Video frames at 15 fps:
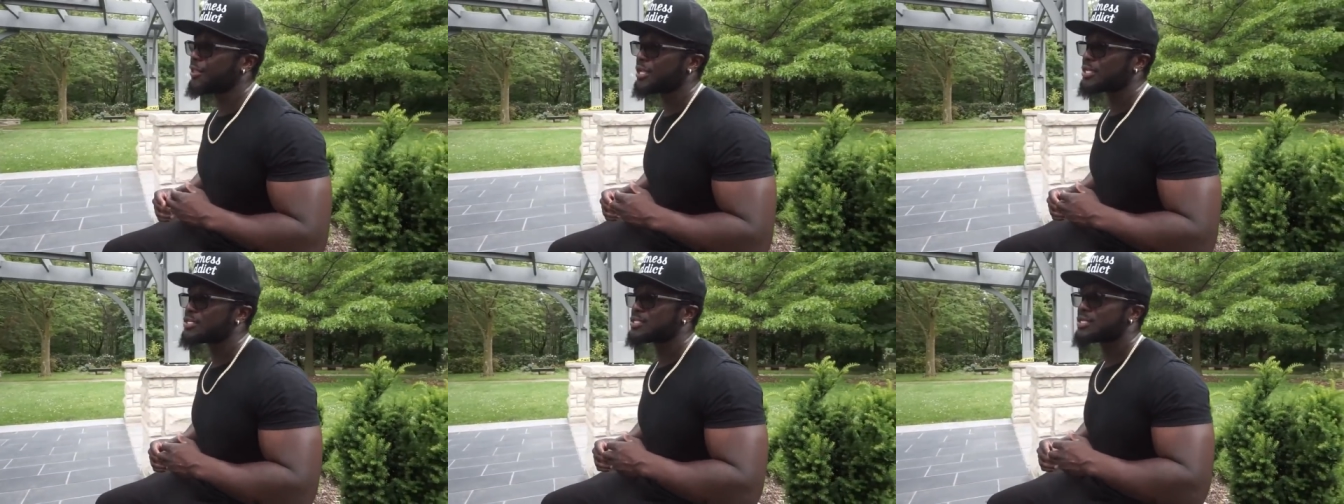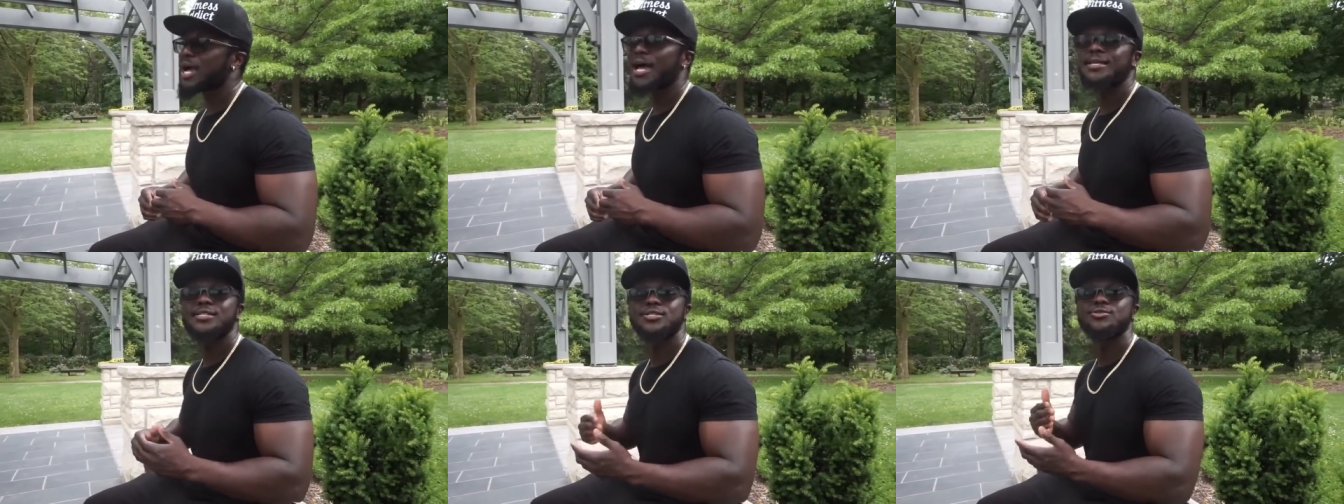thing is,
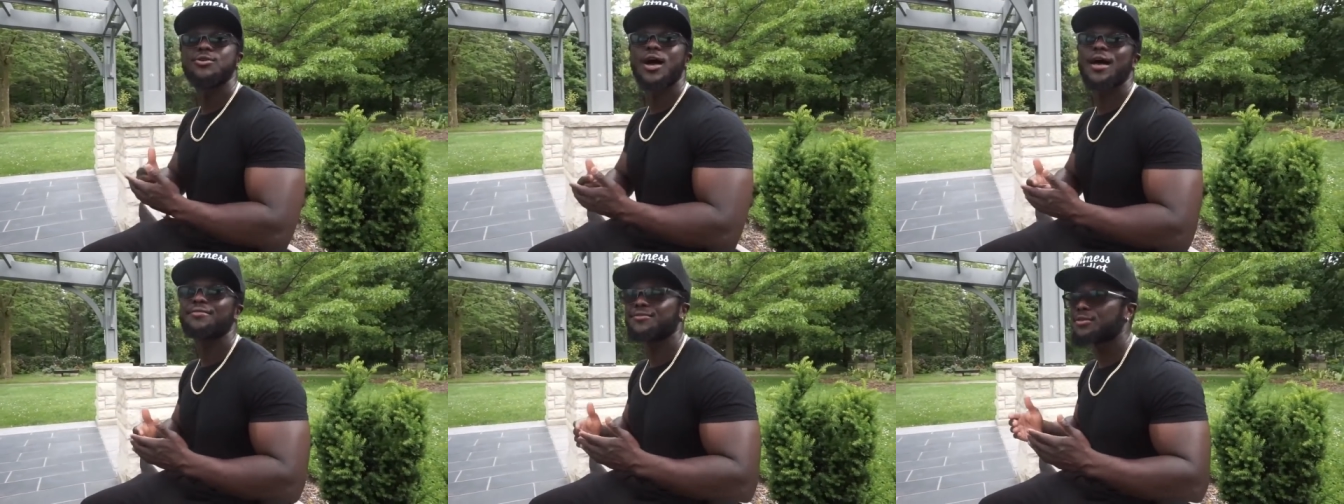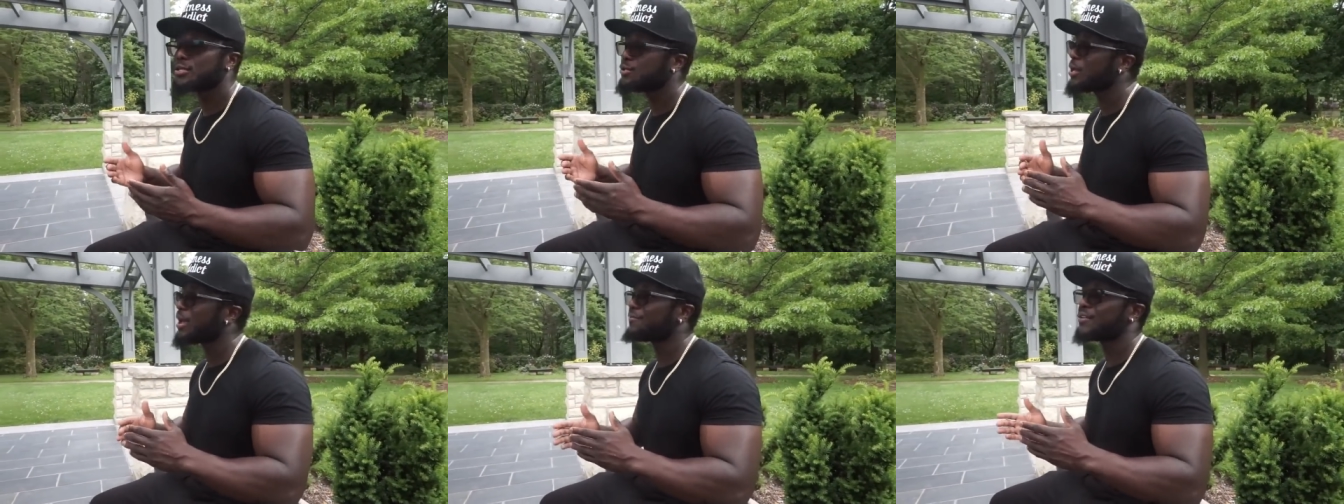guys, you have
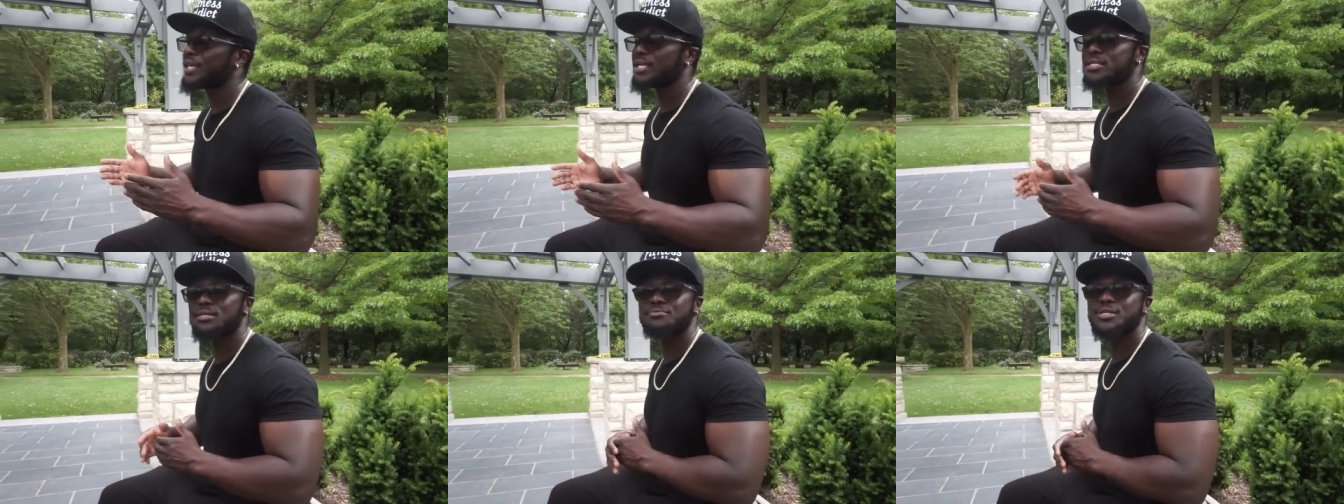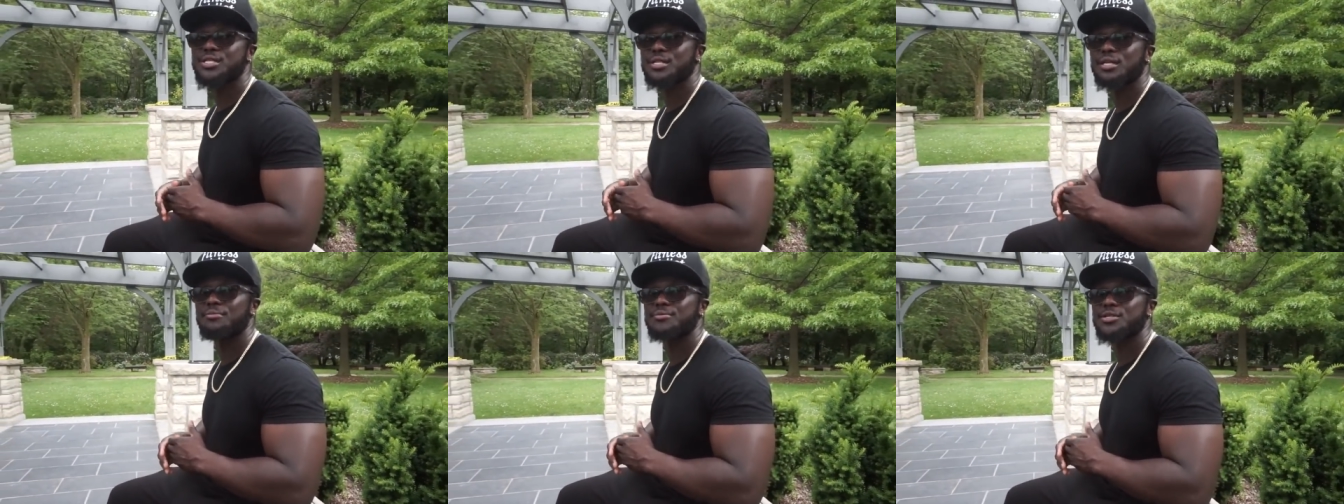to get some
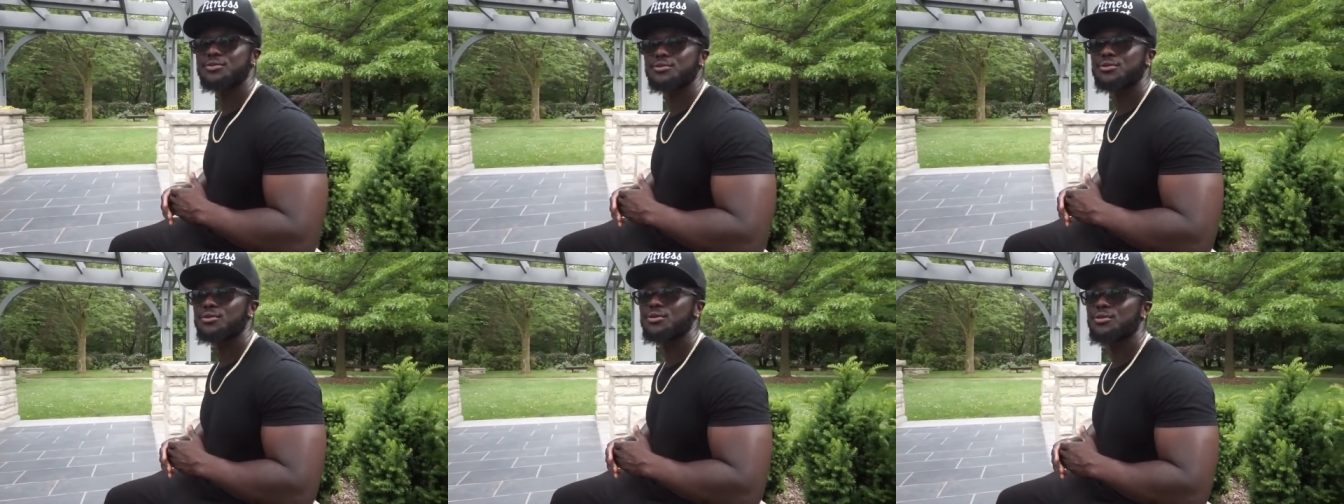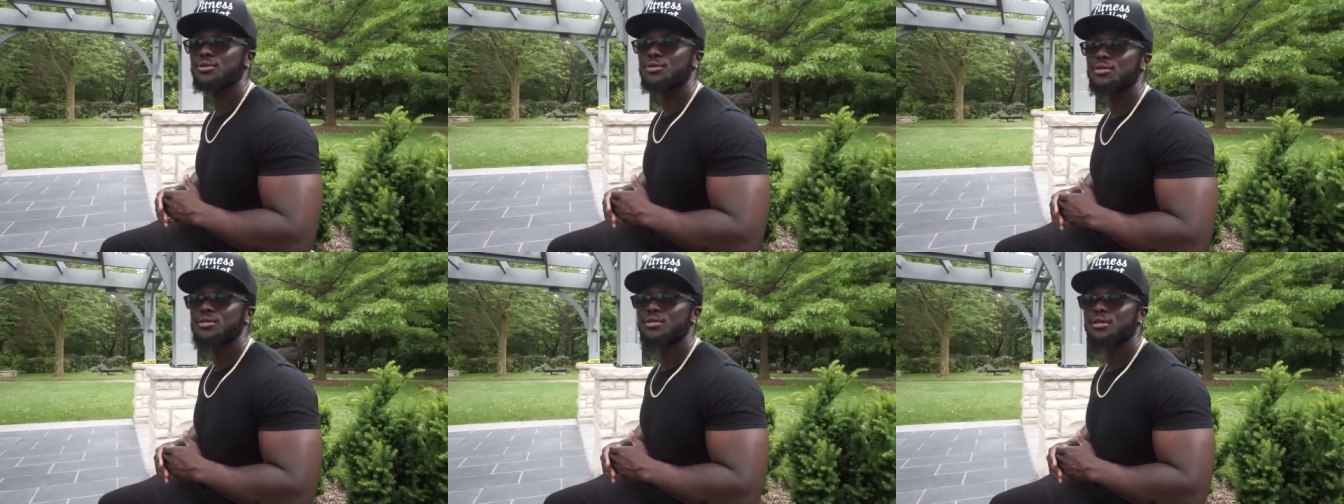sleep too,
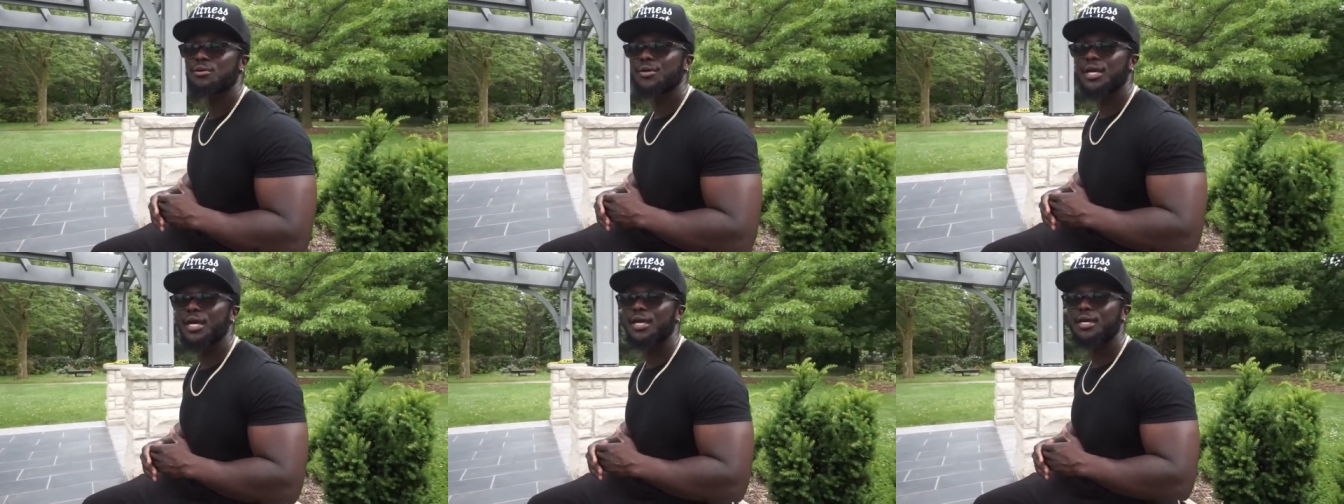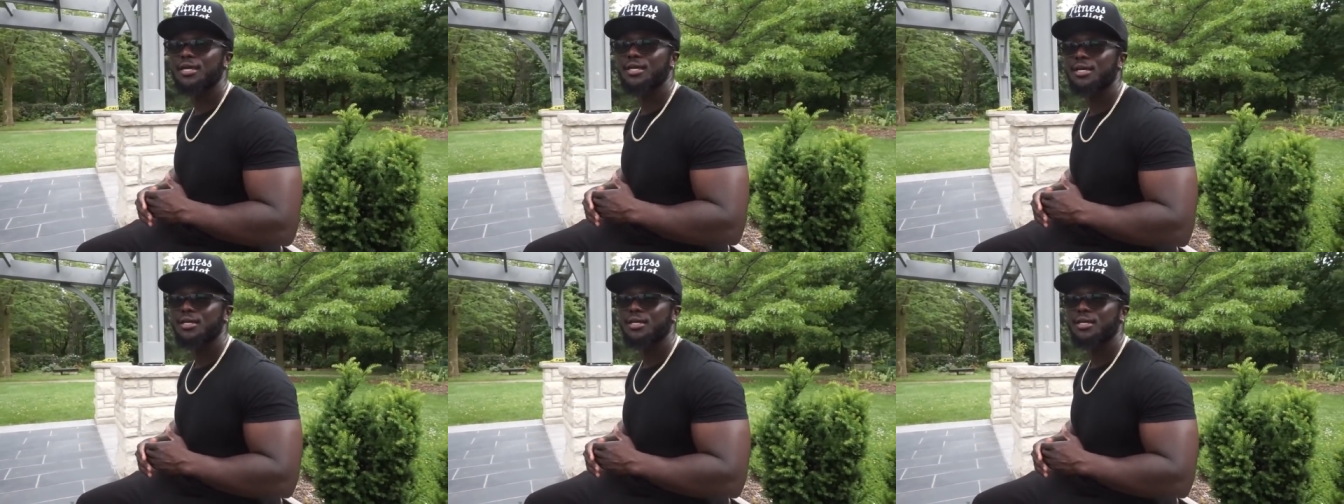okay?